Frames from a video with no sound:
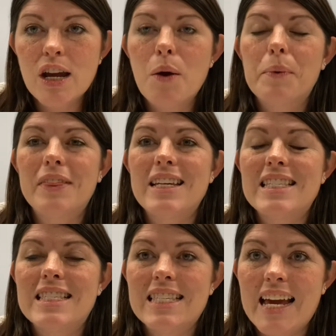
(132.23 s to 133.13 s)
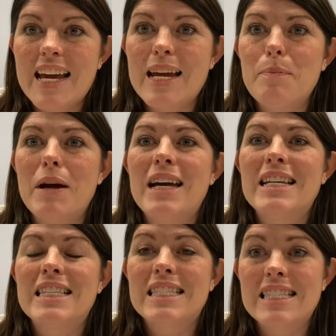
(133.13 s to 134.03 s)
with the same
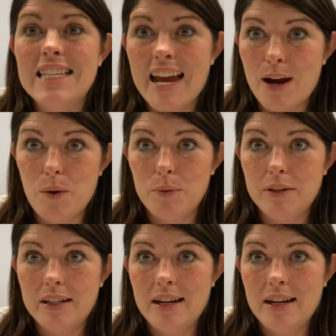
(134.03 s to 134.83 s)
sound.